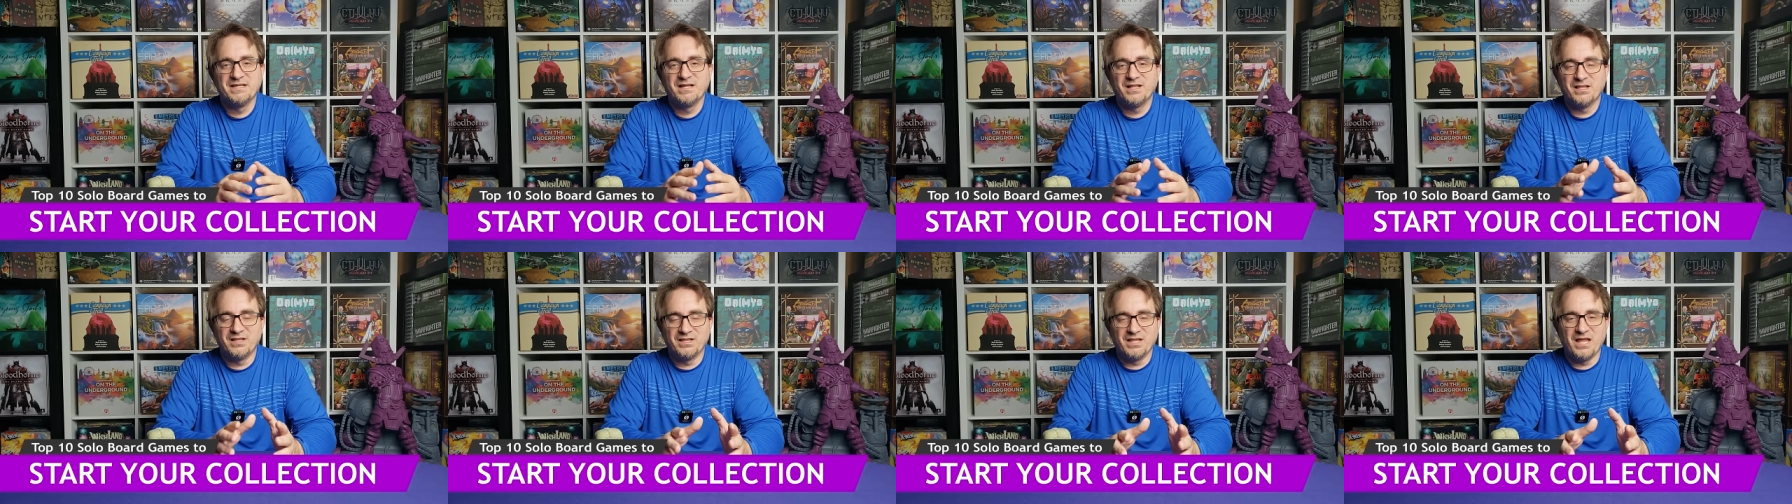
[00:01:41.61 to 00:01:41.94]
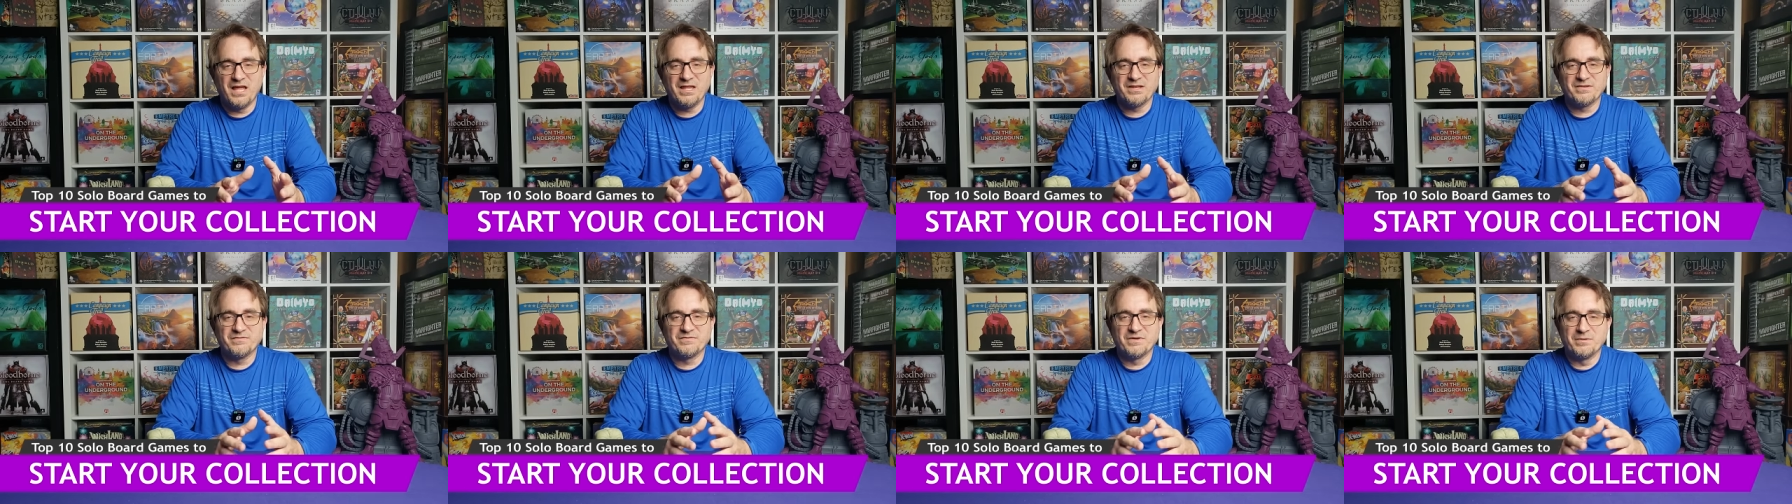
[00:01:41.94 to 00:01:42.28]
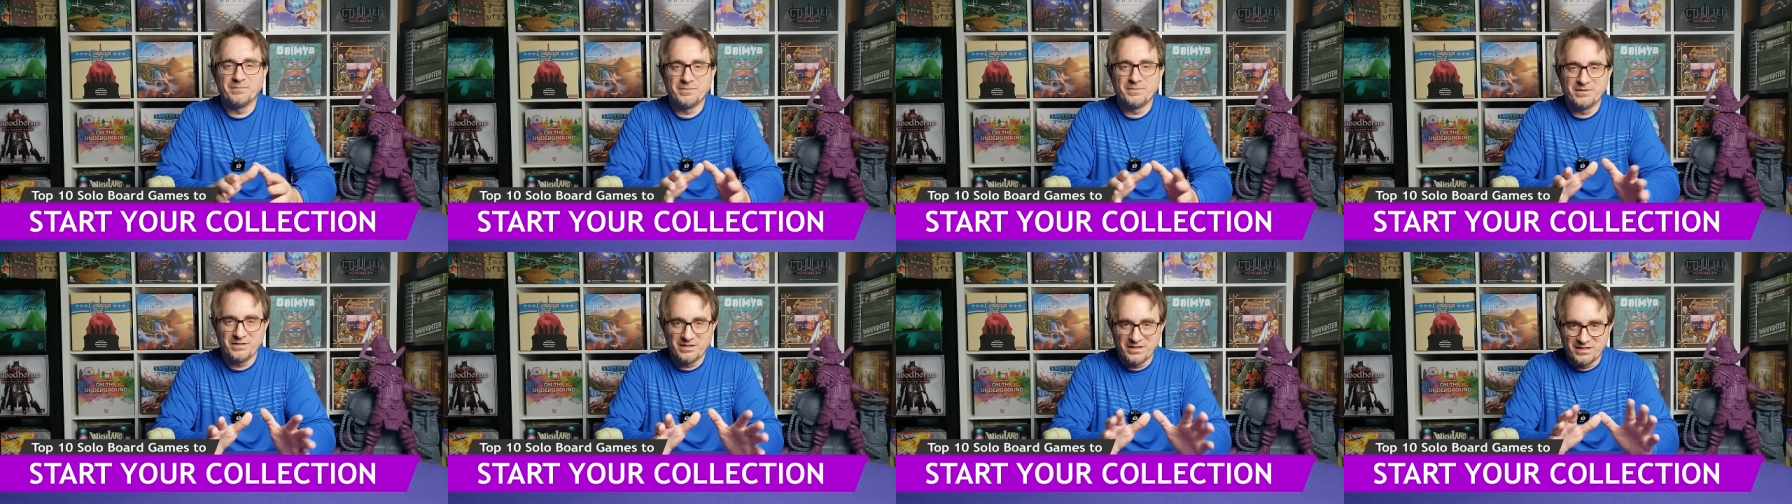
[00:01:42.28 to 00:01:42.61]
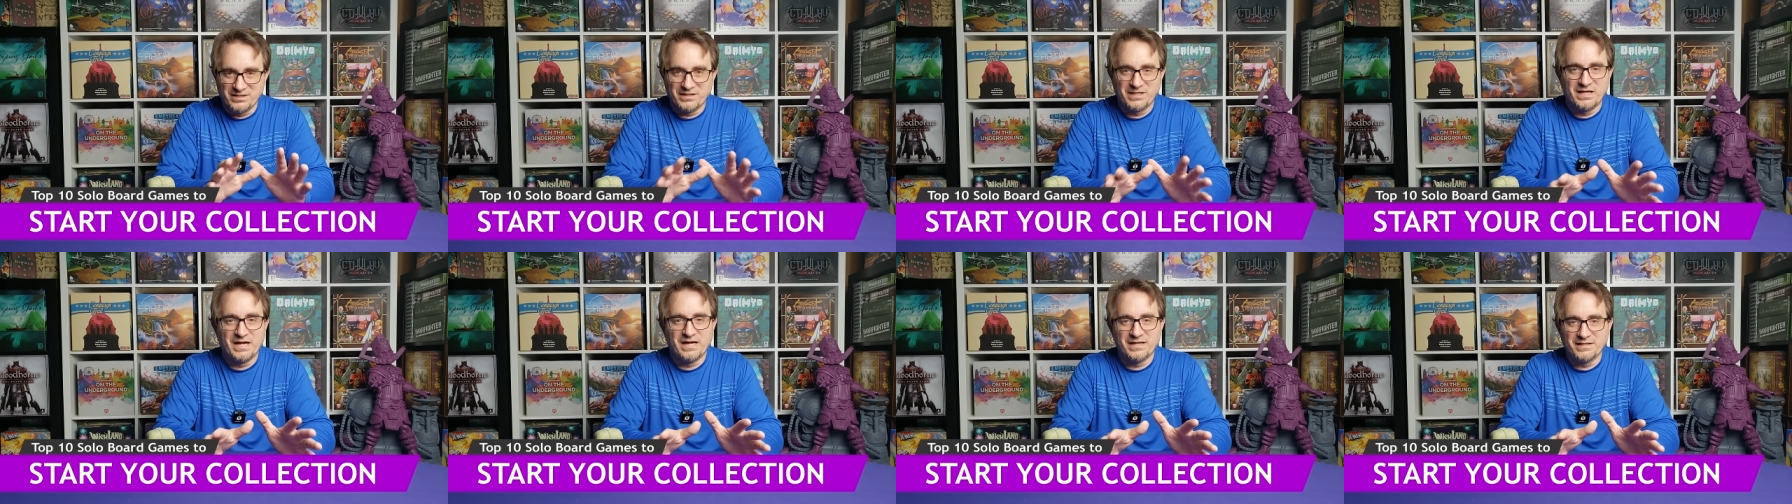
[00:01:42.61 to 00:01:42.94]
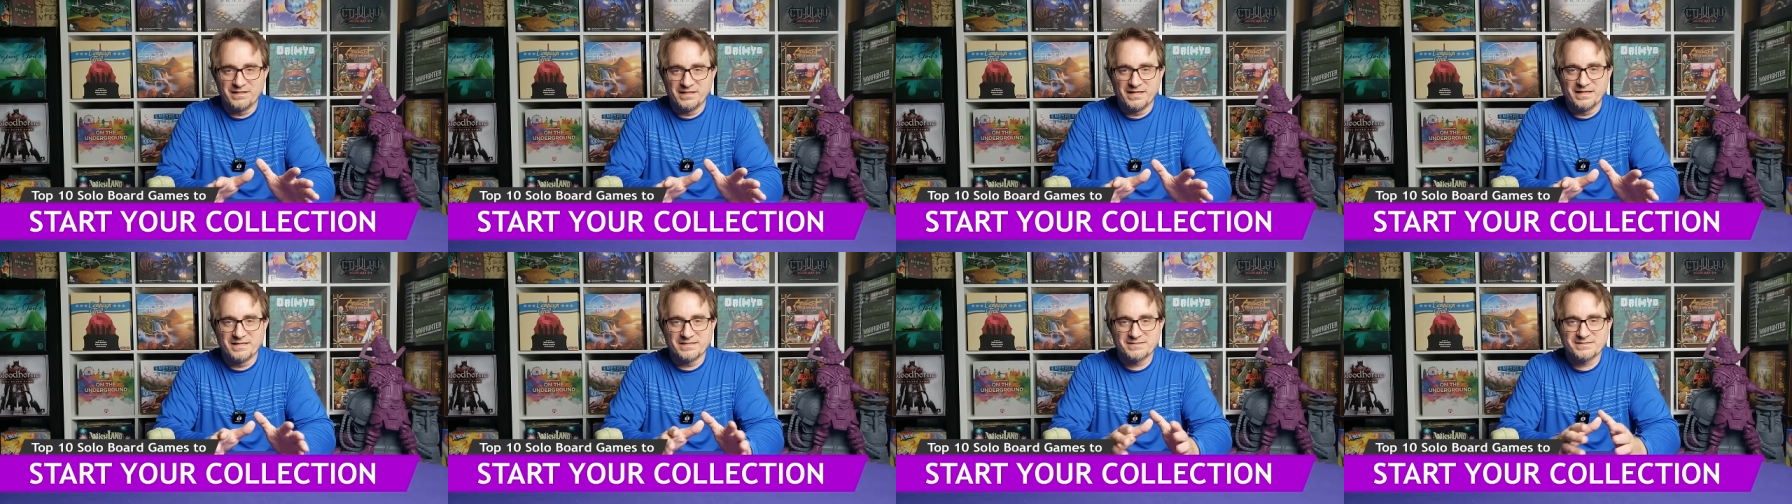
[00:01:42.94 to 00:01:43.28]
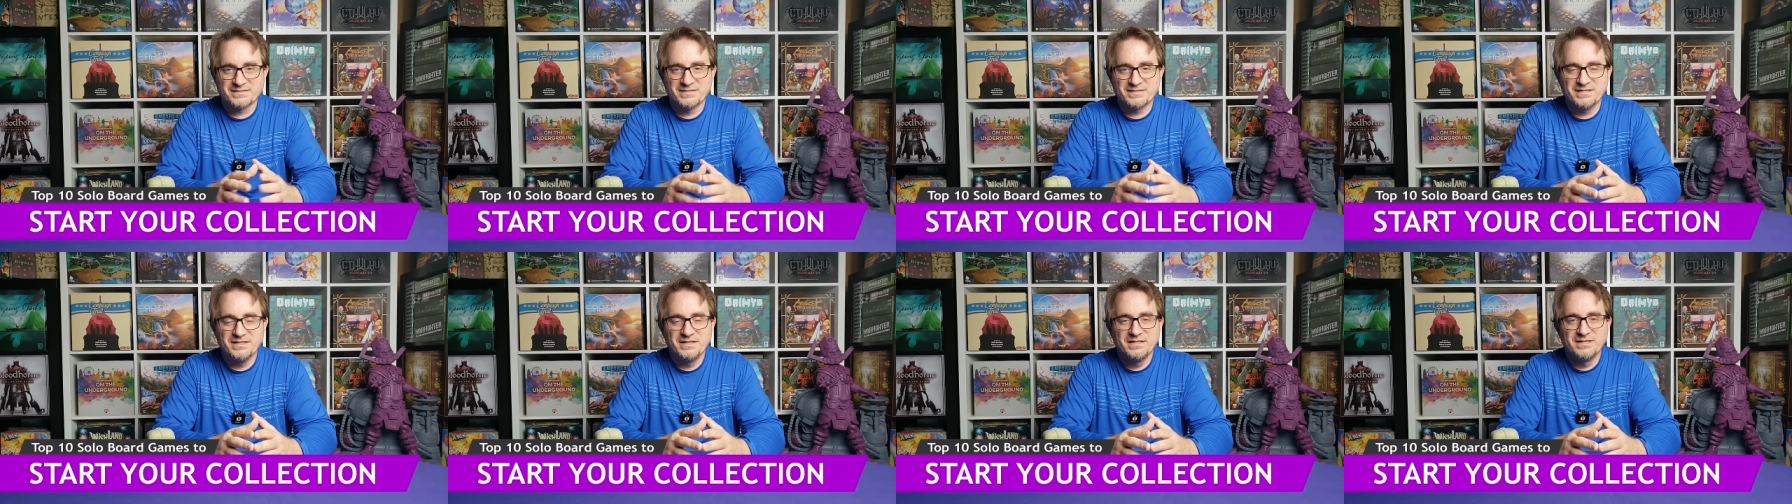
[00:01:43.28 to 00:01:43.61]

a lot of them a lot less.